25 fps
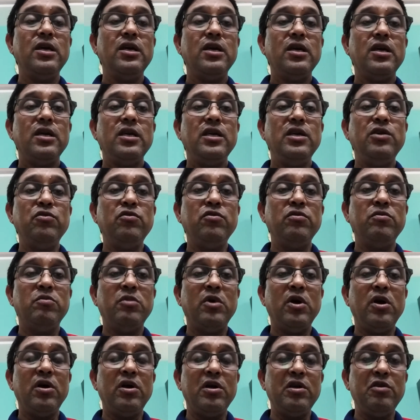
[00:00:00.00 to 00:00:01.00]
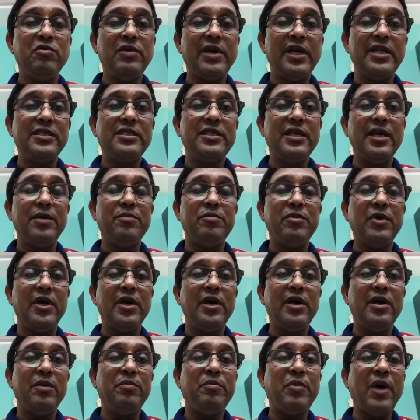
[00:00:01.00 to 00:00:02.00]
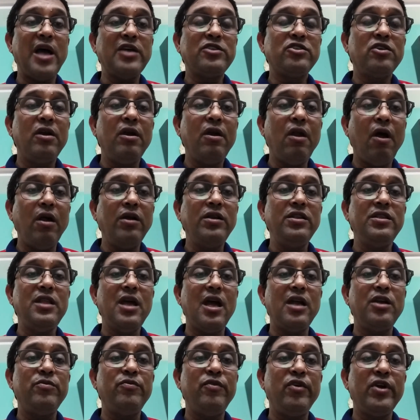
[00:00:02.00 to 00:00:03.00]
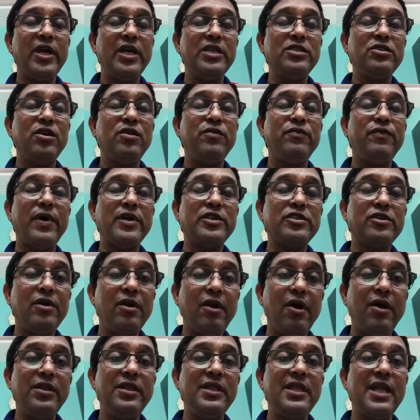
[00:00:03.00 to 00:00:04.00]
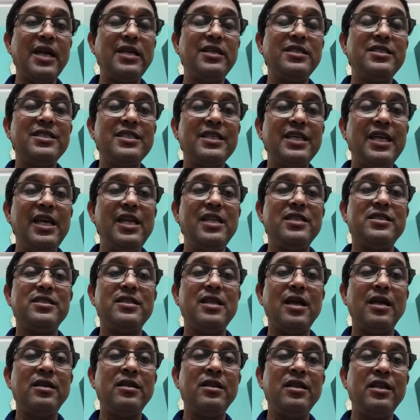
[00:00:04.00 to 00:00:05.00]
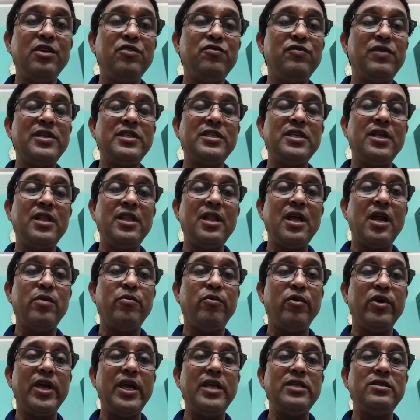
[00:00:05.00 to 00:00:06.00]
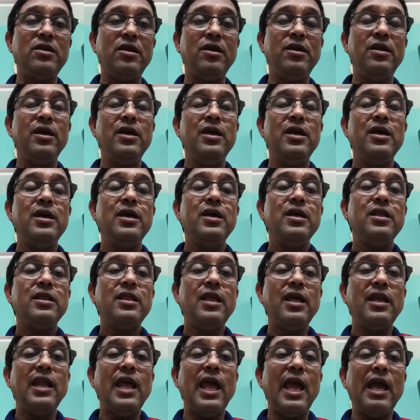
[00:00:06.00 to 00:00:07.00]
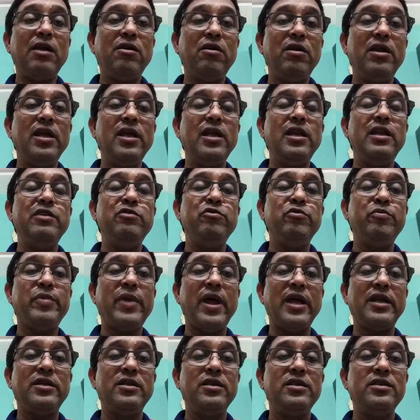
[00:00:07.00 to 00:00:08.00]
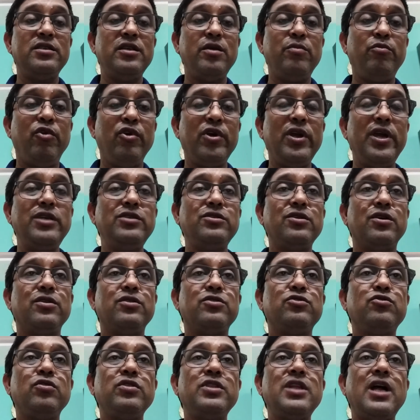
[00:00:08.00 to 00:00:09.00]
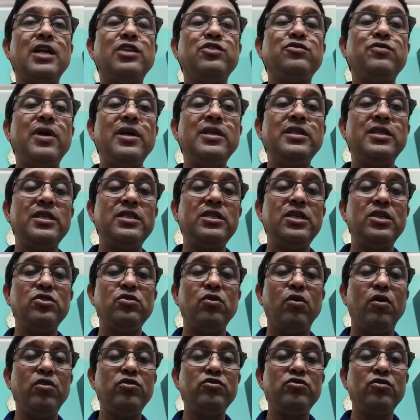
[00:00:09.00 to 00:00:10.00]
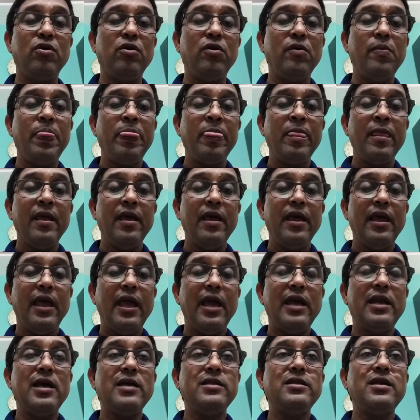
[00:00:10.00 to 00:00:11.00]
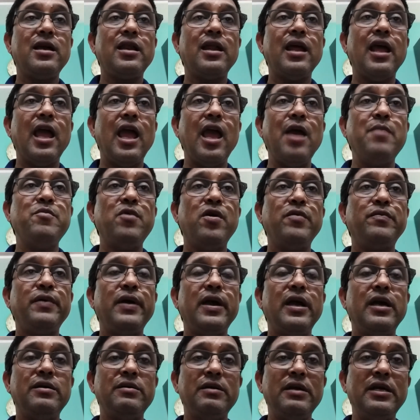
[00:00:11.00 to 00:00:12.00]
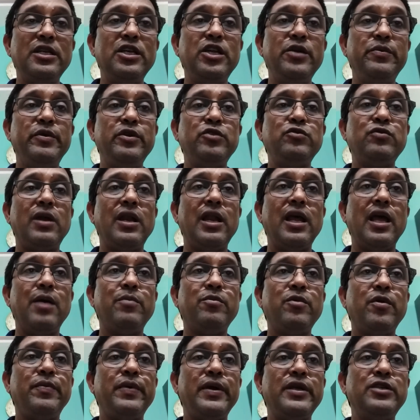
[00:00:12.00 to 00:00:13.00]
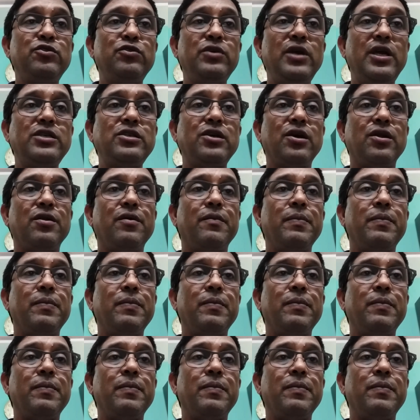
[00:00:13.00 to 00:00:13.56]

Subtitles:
you can say first learn that vocation, first learn that skills that requires in that vocation, then accordingly you practice a vocation. So that's why this is also another aim of individual aim of education.